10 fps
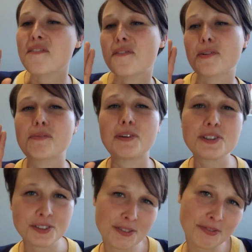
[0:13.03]
For
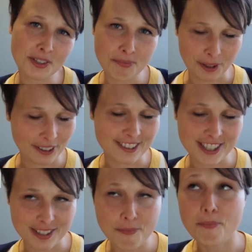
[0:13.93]
prescription
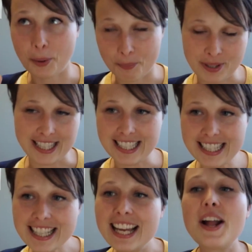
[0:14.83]

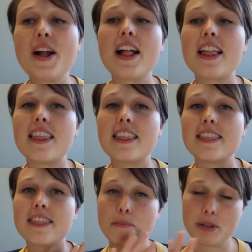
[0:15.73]
purposes,
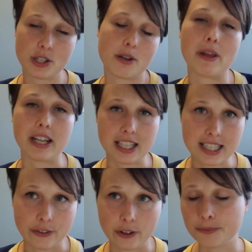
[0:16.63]
the Materia Medica
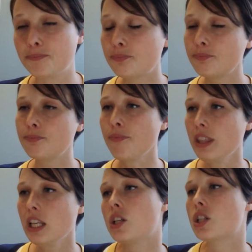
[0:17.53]
is all.
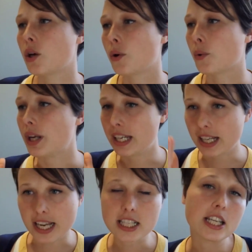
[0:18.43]
So in a
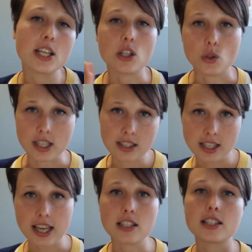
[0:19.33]
case, you take the
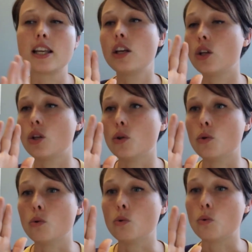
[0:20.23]
case,
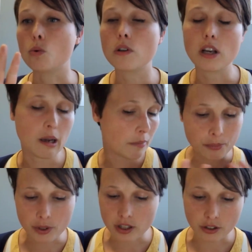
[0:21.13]
you come
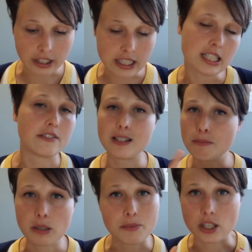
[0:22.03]
up with your list of
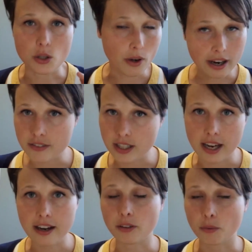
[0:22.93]
symptoms that you have to
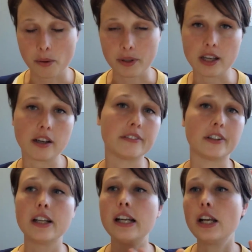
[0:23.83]
have a remedy
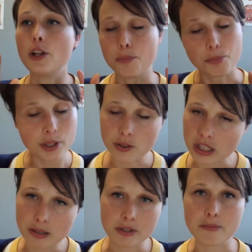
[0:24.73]
cover. You put
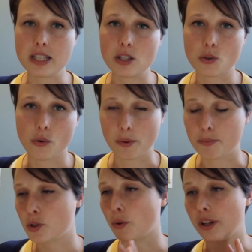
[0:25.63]
those symptoms into a
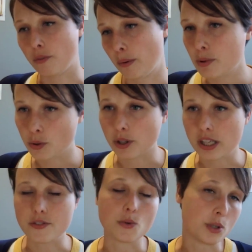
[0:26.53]
repertory. The repertory
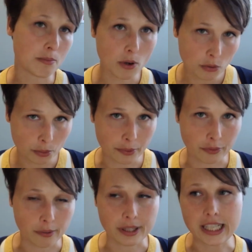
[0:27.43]
gives you a small group of
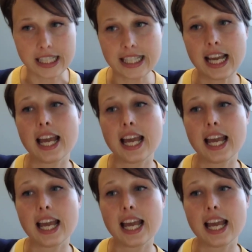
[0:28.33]
remedies